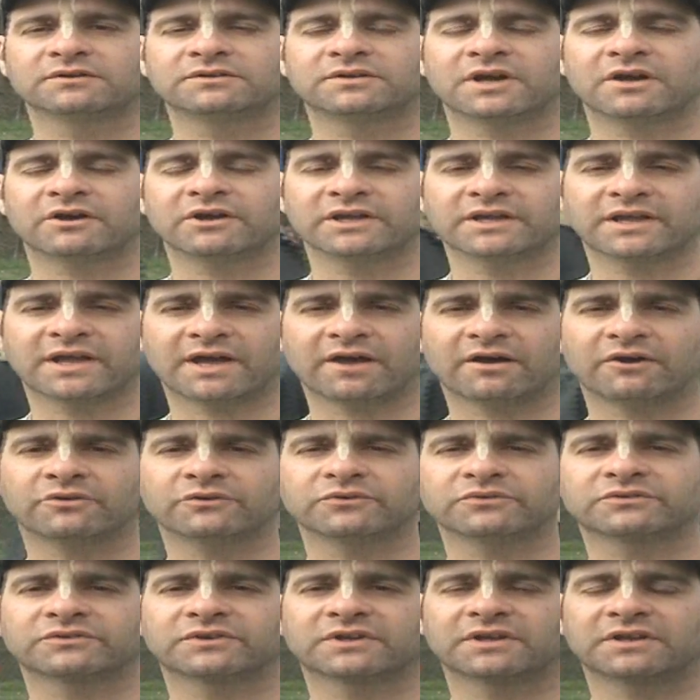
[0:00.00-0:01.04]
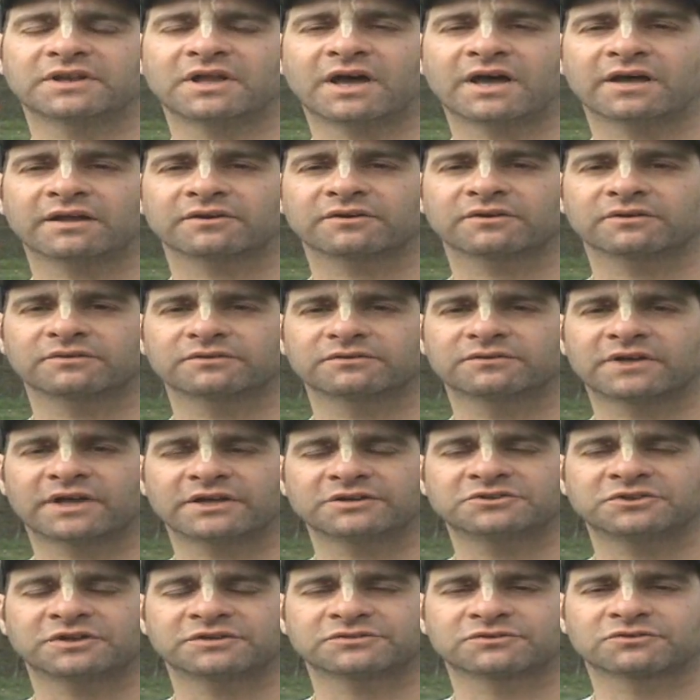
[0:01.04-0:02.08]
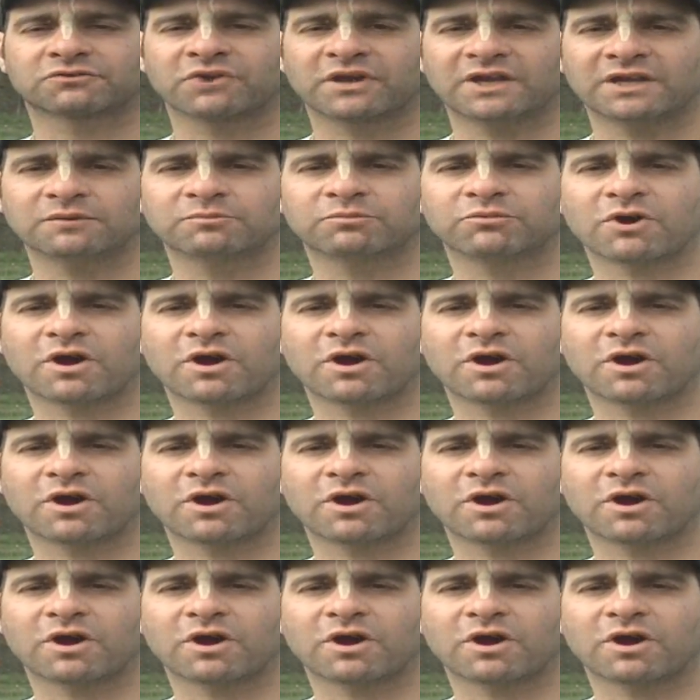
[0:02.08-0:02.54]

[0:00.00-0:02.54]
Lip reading: dairy cows cannot digest grain